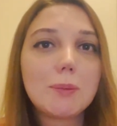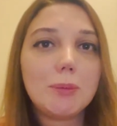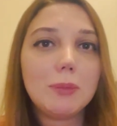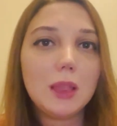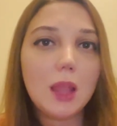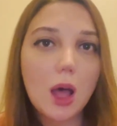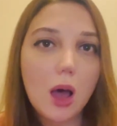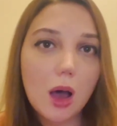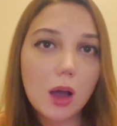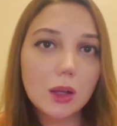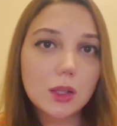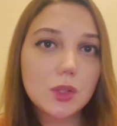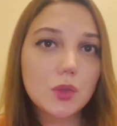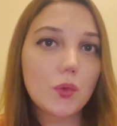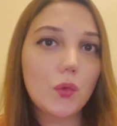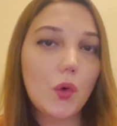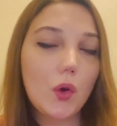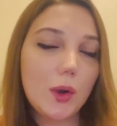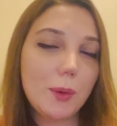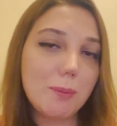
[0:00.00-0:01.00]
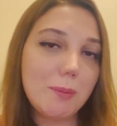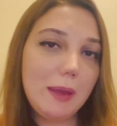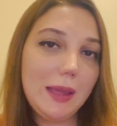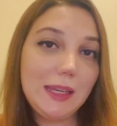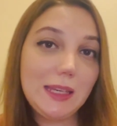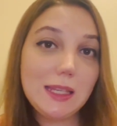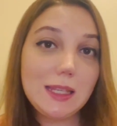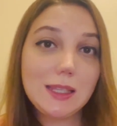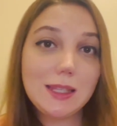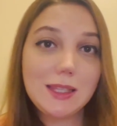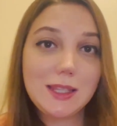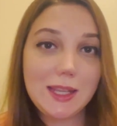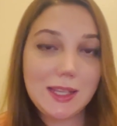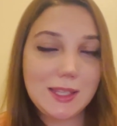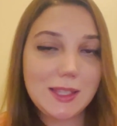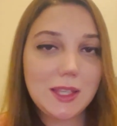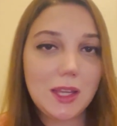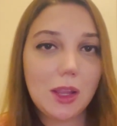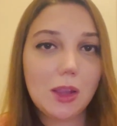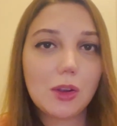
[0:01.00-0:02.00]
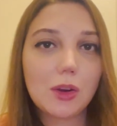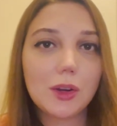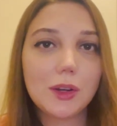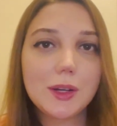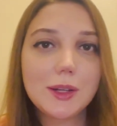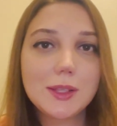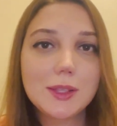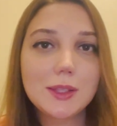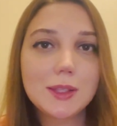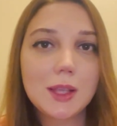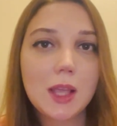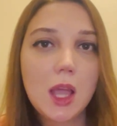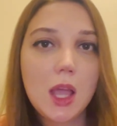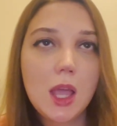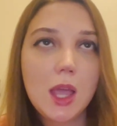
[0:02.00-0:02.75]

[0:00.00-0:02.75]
blocks for many test takers